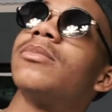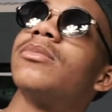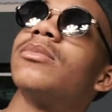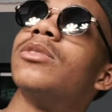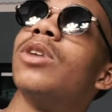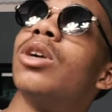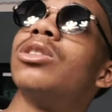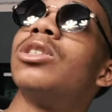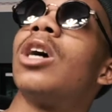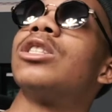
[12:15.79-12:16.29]

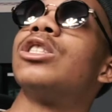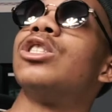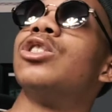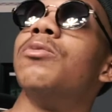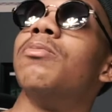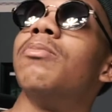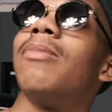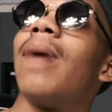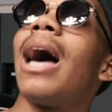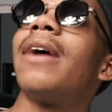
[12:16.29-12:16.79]
don't talk to
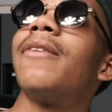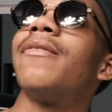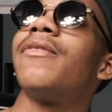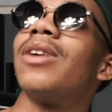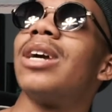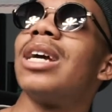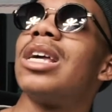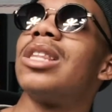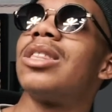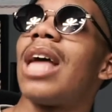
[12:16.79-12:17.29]
my
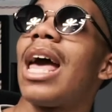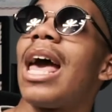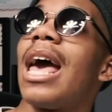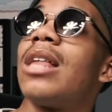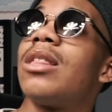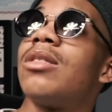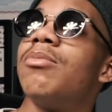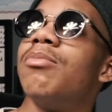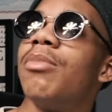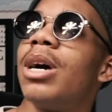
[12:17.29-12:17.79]
friends
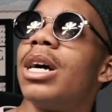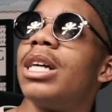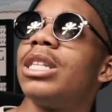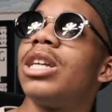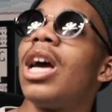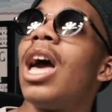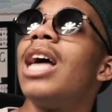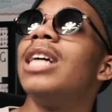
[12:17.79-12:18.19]
as much